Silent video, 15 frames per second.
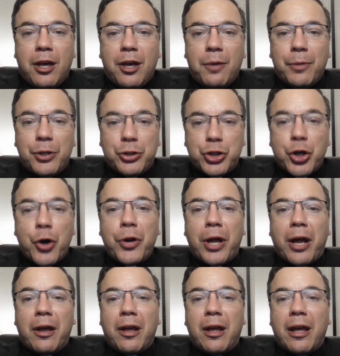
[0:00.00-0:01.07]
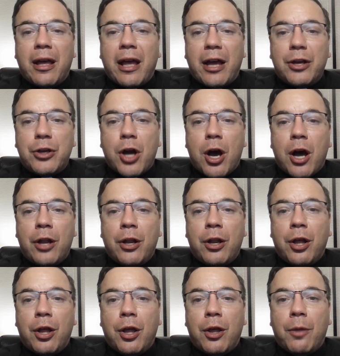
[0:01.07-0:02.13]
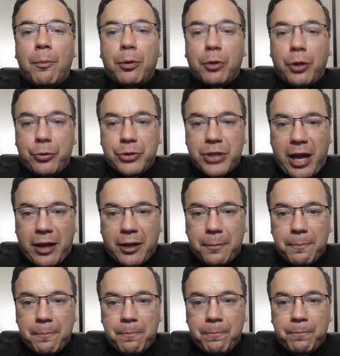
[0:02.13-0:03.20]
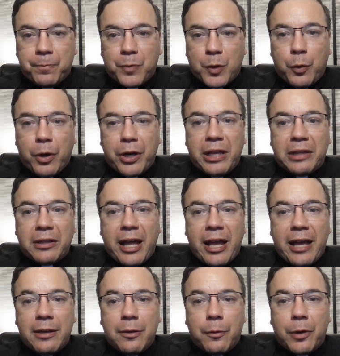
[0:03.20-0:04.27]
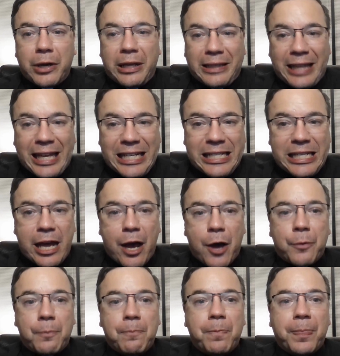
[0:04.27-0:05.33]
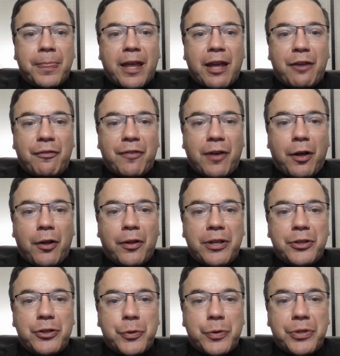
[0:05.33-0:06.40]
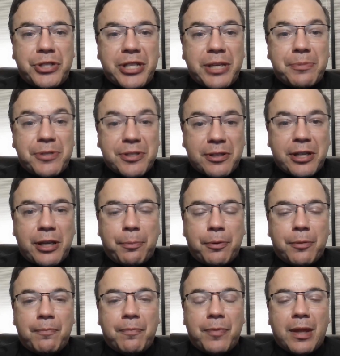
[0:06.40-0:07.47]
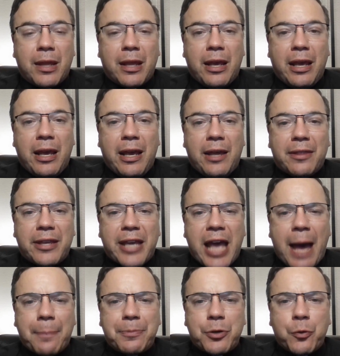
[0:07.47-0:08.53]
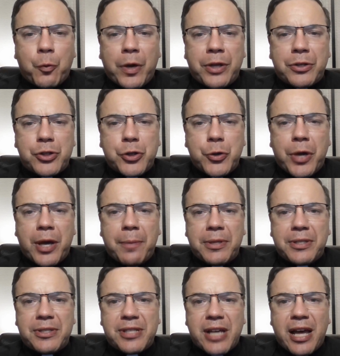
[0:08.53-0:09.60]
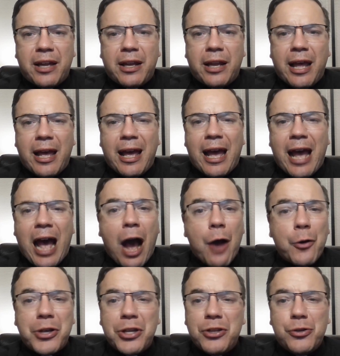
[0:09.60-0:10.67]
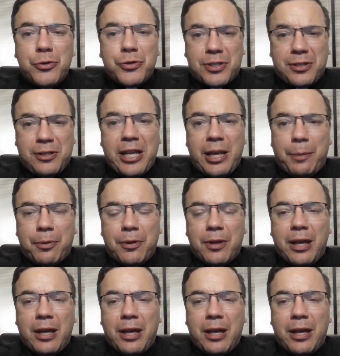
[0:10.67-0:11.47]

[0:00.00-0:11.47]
But Jonah had gone below deck, where he laid down and fell into a deep sleep. The captain went to him and said, "How can you sleep?